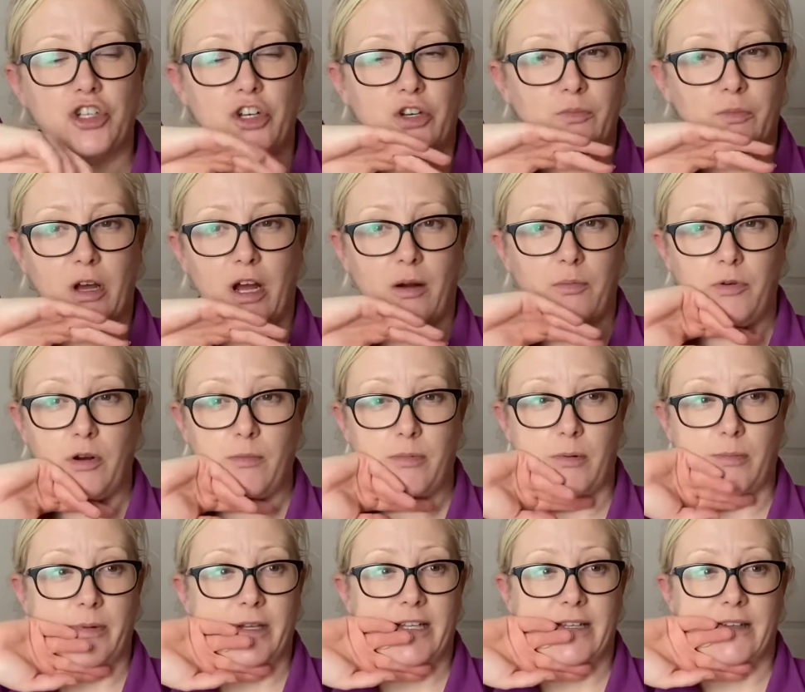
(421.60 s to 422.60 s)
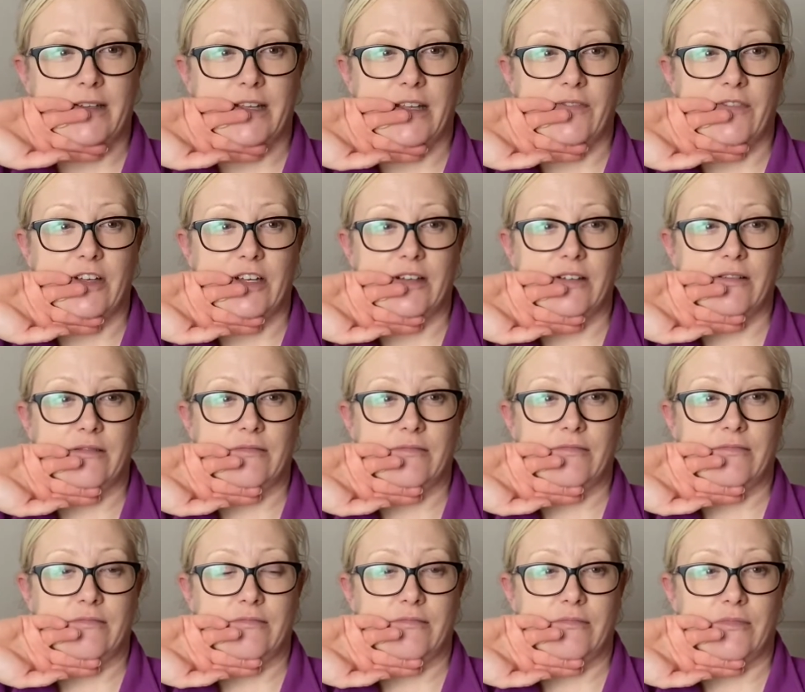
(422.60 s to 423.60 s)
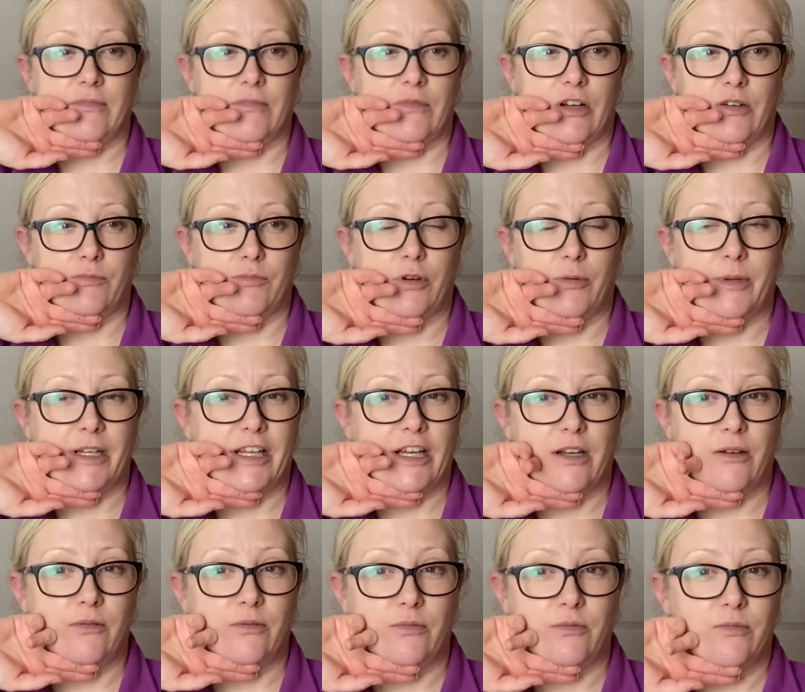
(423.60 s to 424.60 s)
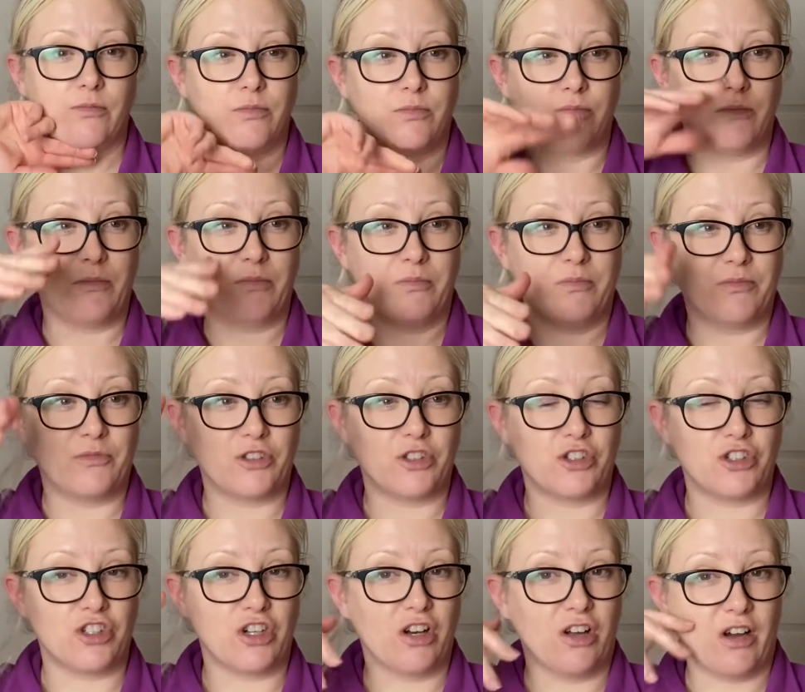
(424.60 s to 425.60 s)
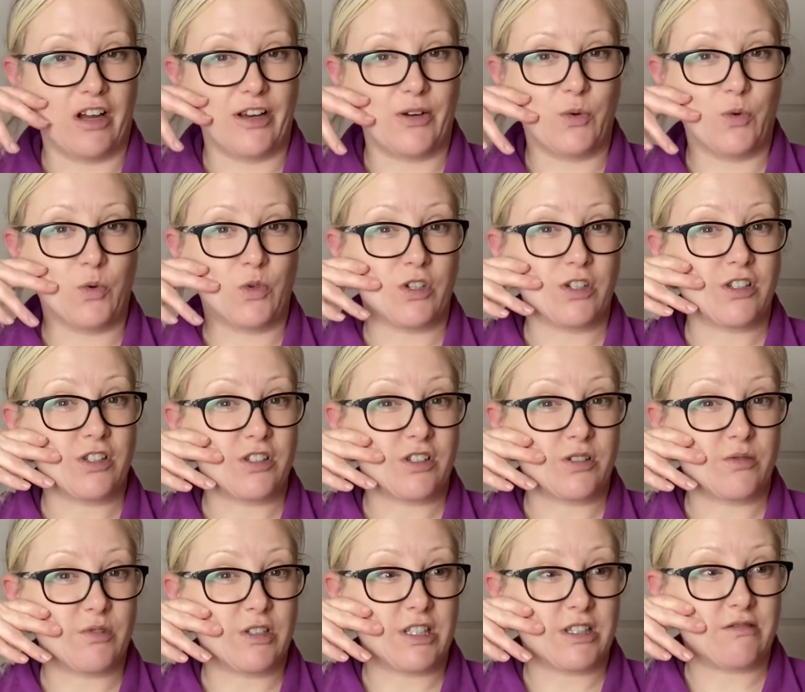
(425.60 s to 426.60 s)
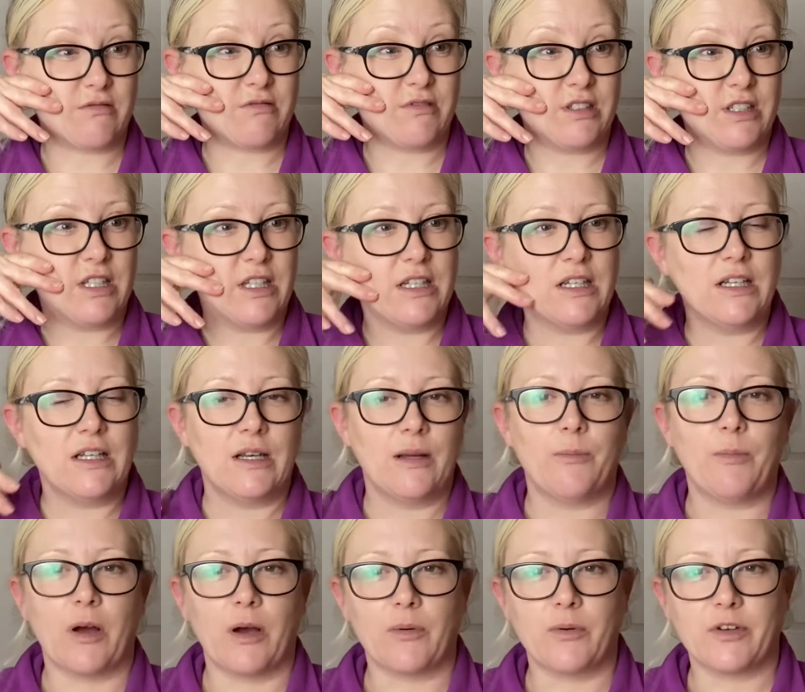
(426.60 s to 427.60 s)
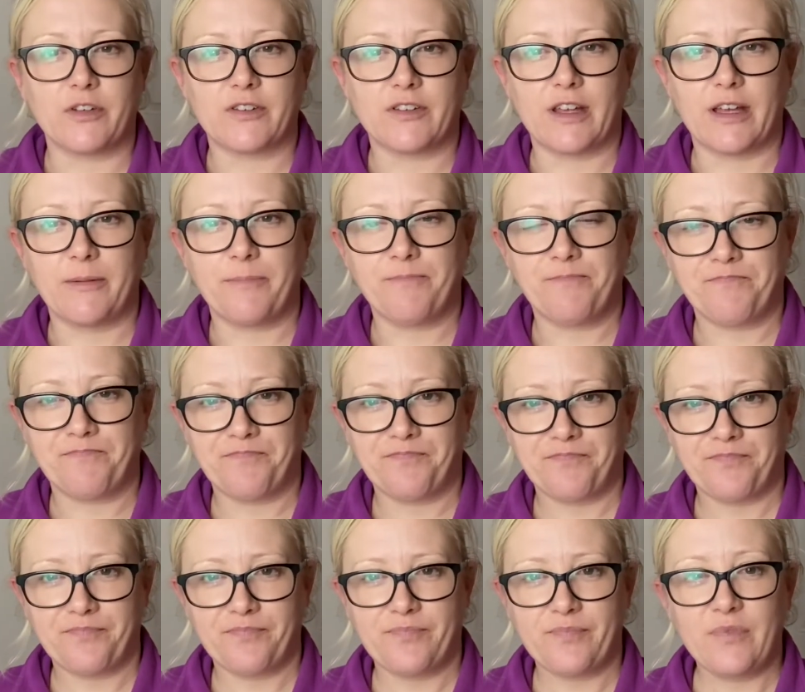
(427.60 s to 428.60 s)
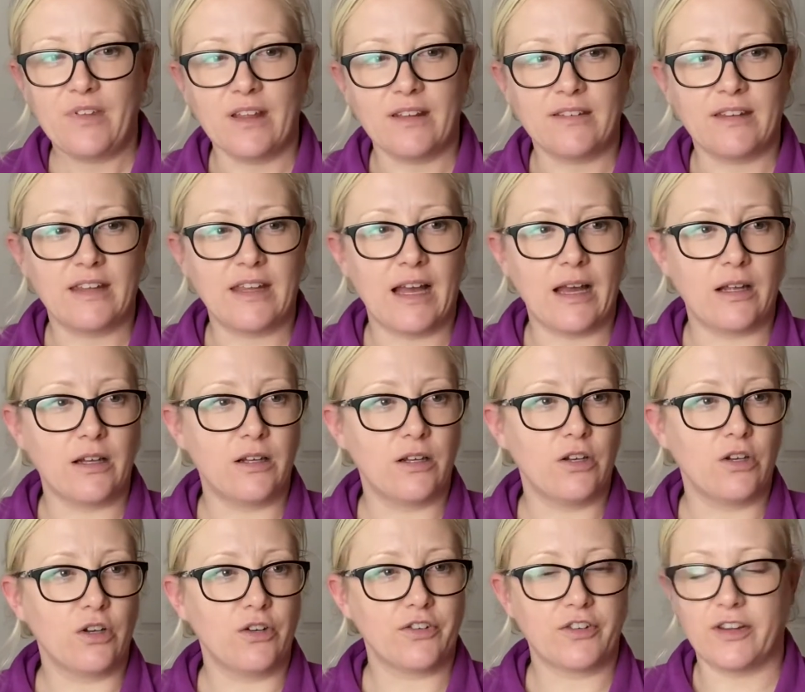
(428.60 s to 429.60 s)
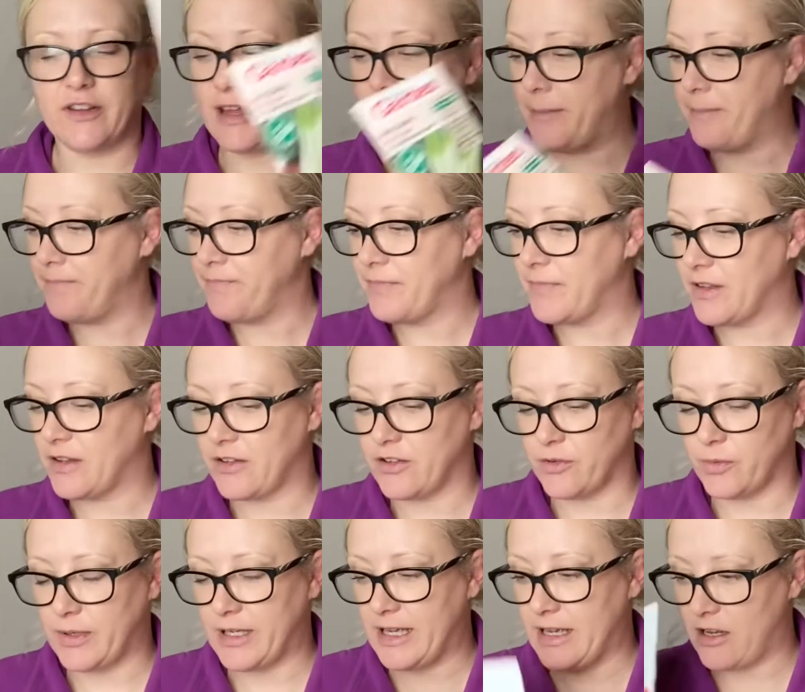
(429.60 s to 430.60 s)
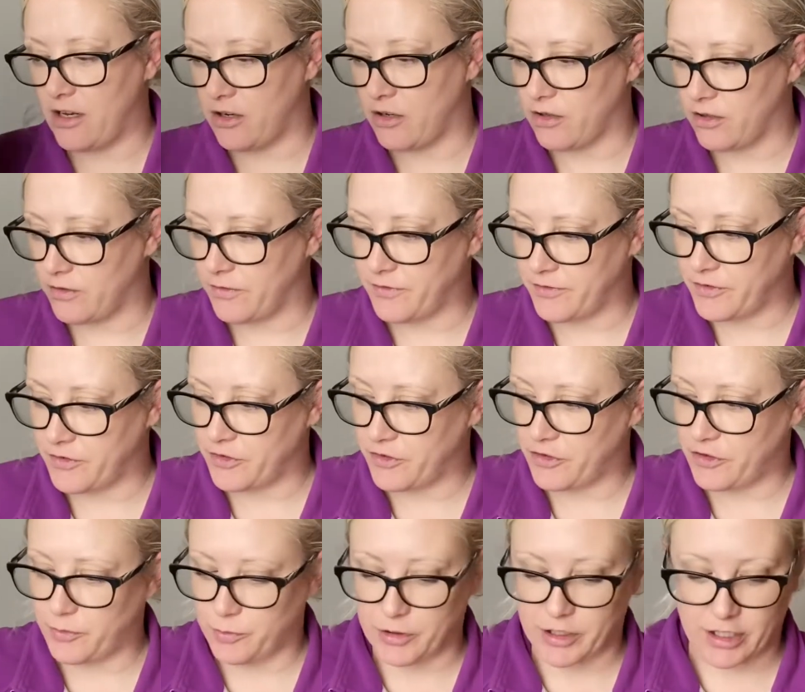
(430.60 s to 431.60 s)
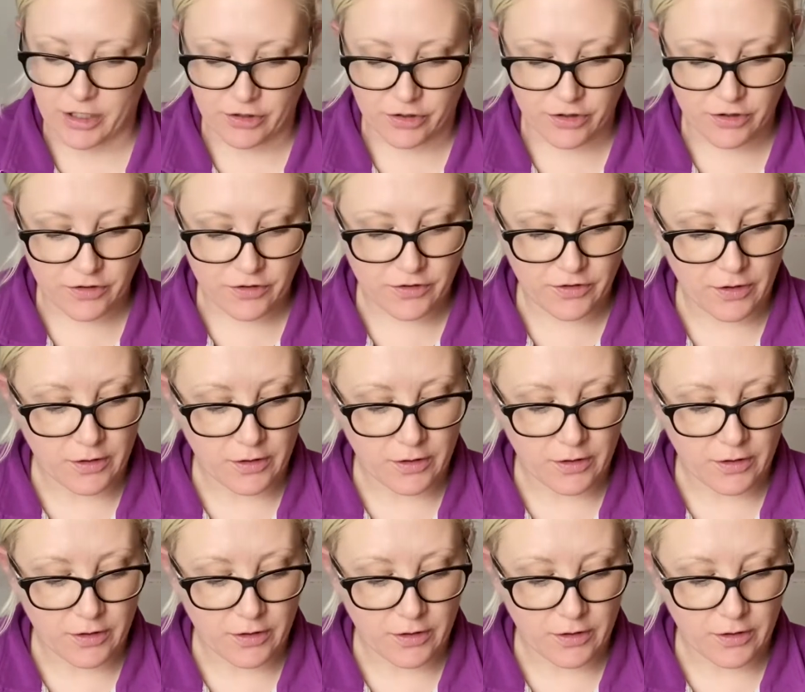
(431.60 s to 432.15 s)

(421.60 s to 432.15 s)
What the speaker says: but I'll probably I'd probably go to July and August as well, but we'll see. So yeah, lots of them, because we eat a lot of spring onions.